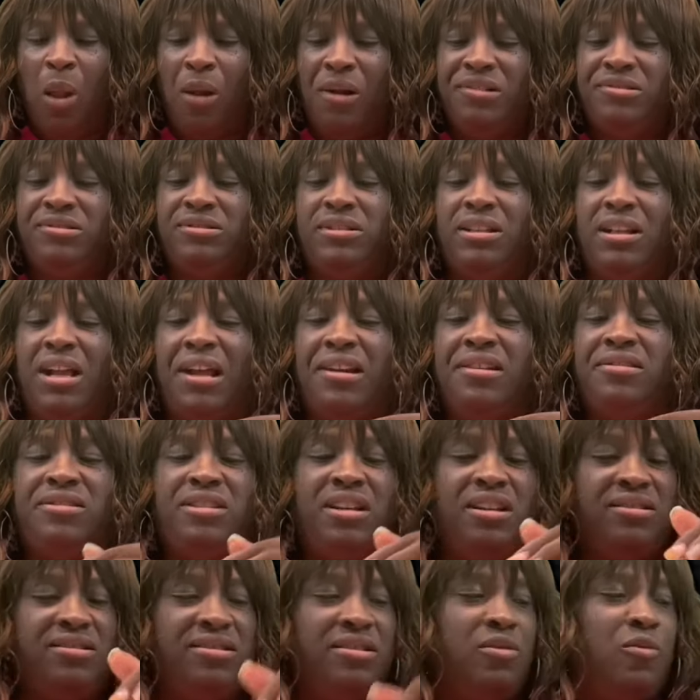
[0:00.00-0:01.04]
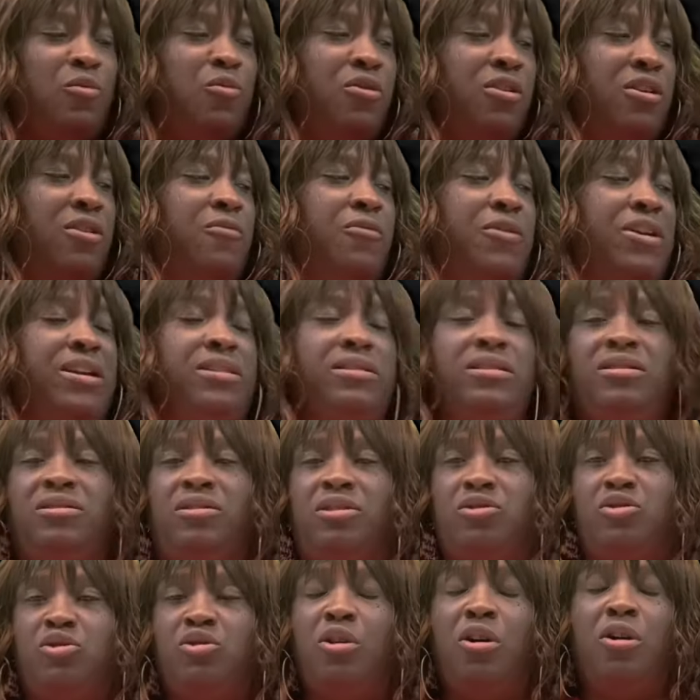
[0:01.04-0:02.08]
There's a lot of things in the world we ain't in
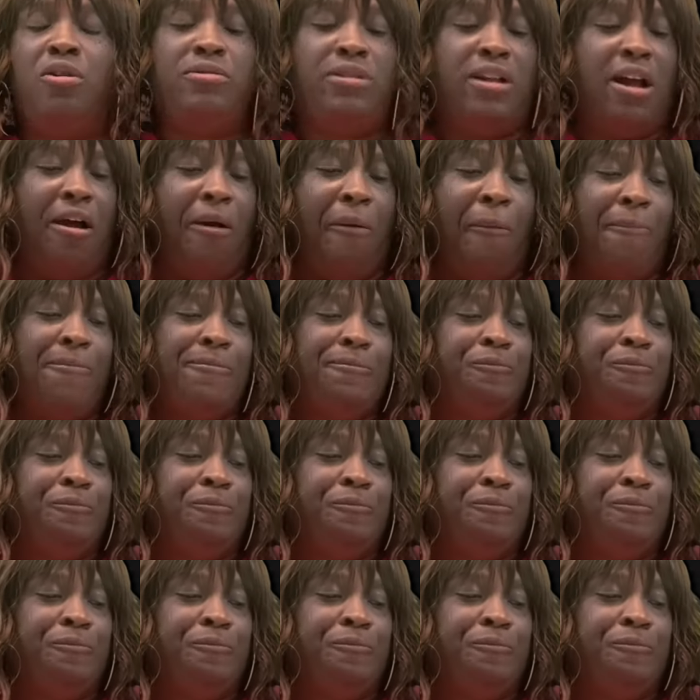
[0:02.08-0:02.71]
control of,